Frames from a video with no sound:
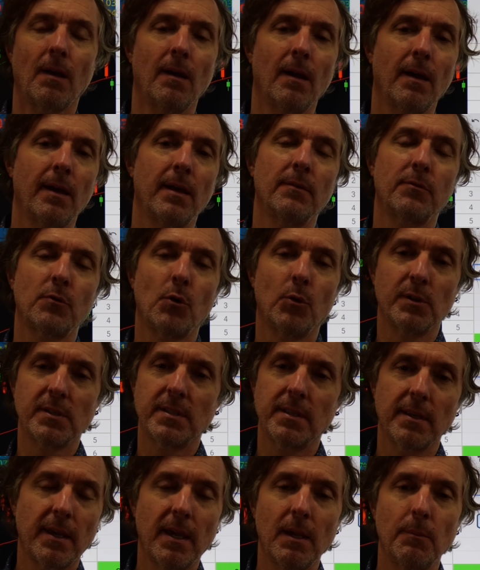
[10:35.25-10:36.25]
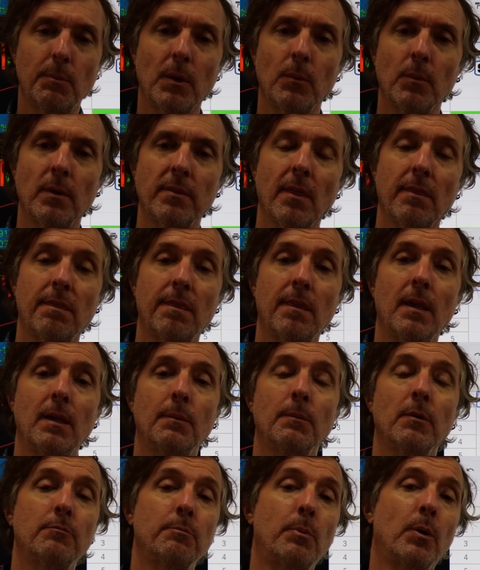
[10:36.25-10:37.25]
And of course, in keeping with the
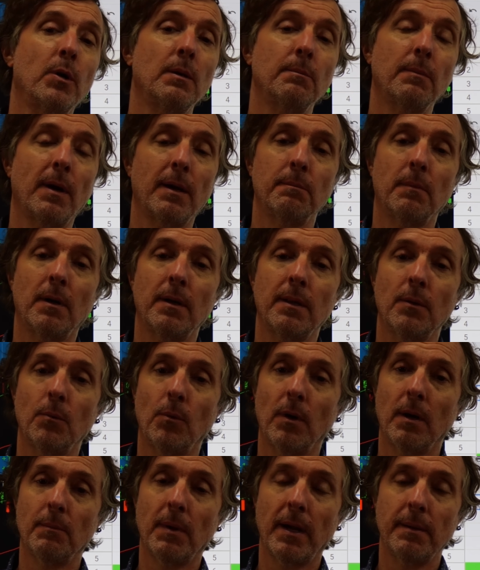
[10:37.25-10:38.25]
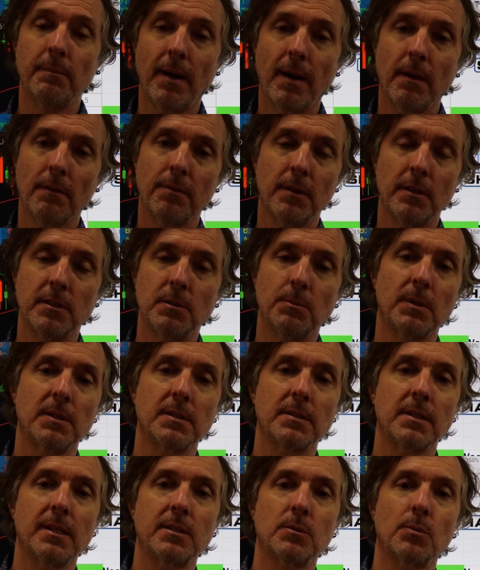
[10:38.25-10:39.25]
theme of putting my money where my mouth is,
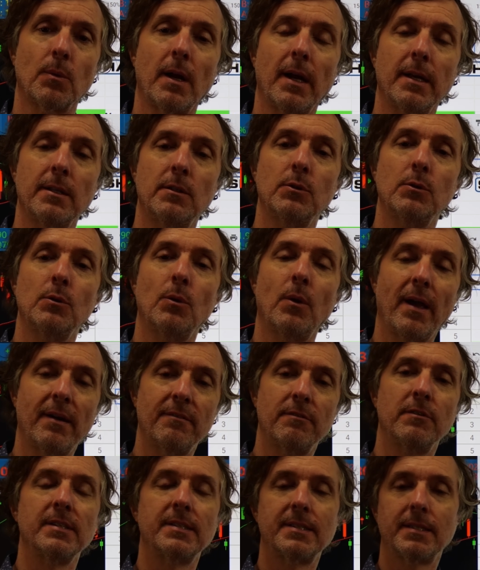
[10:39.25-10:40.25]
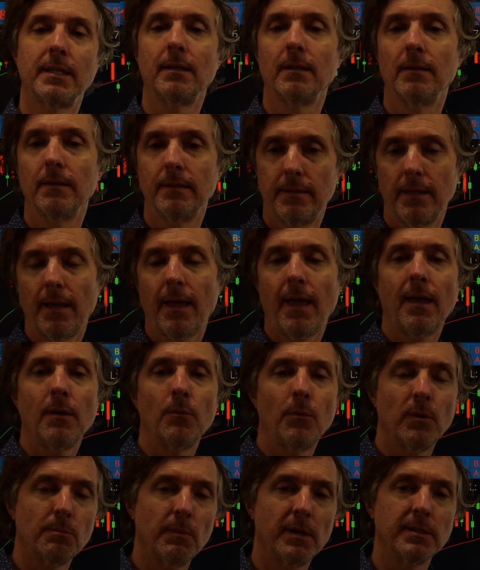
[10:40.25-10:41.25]
because that's what I do every single day
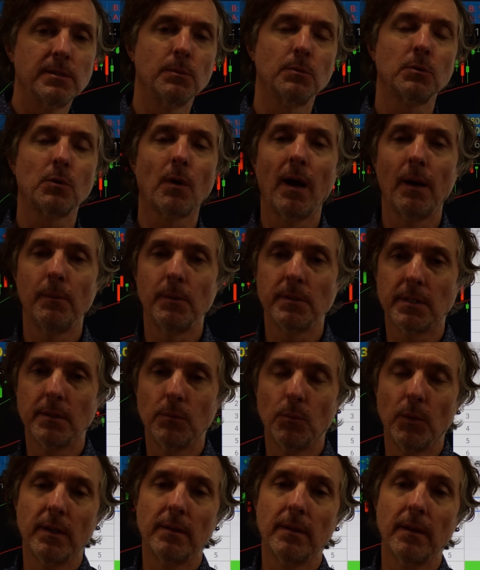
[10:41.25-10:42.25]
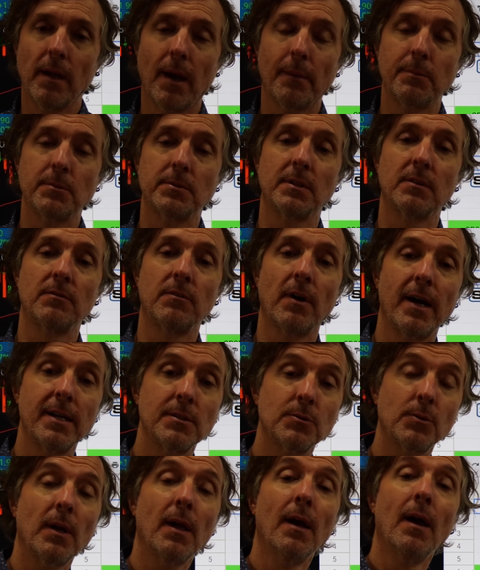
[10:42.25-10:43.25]
with my subscribers in Weekly Options
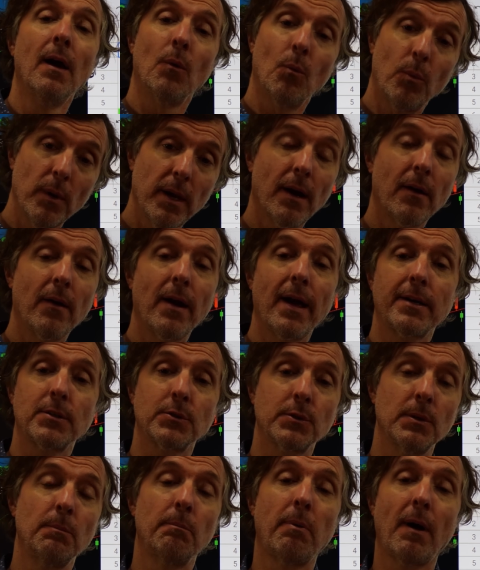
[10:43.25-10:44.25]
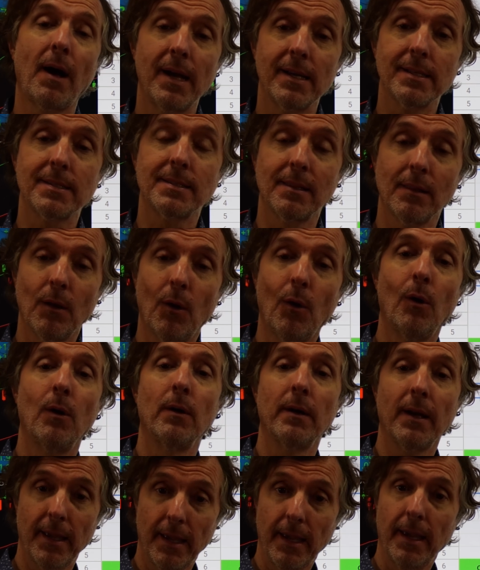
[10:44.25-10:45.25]
Advisory, we are actually biased
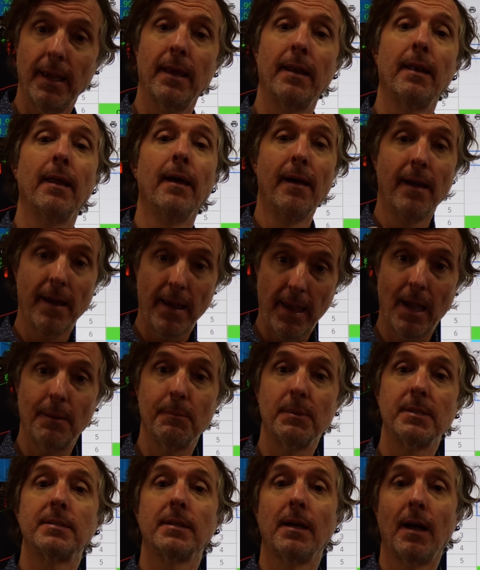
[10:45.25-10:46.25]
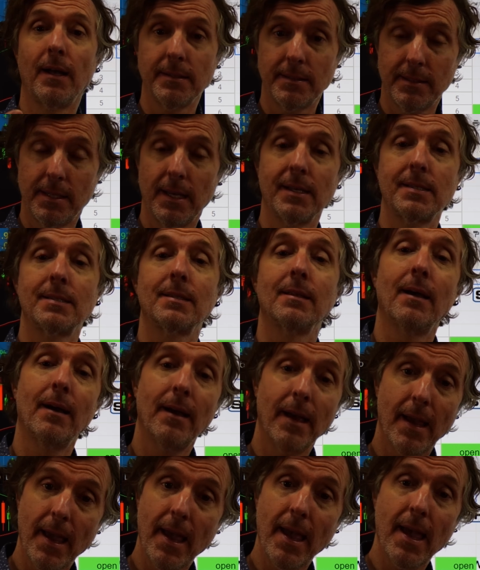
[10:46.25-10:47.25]
long in Amazon,
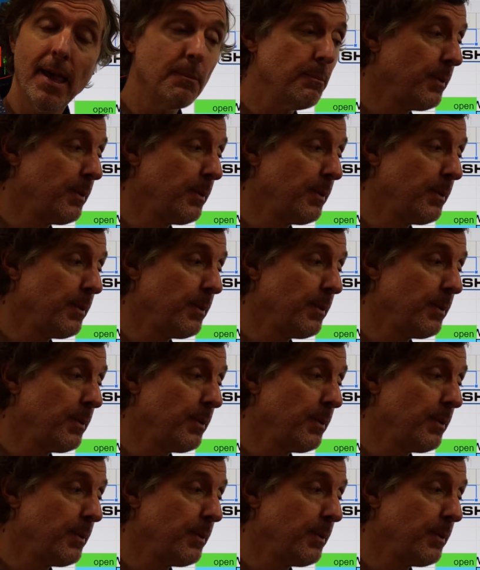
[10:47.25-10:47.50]
Tesla, and